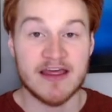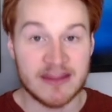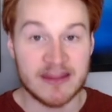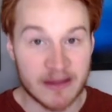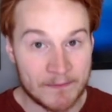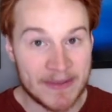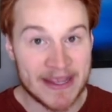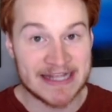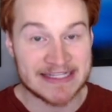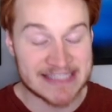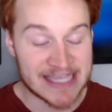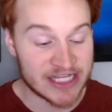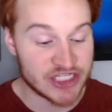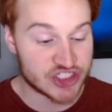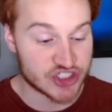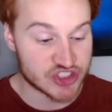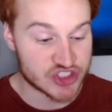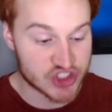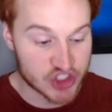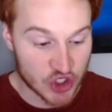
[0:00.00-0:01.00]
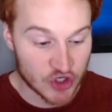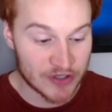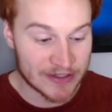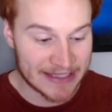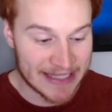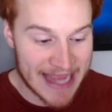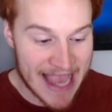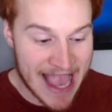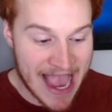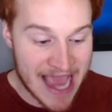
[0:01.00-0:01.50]
the Big Ten should
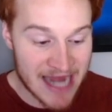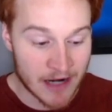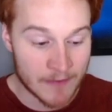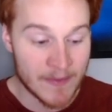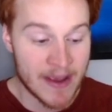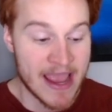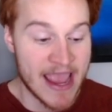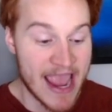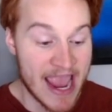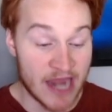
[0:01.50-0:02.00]
certainly add them.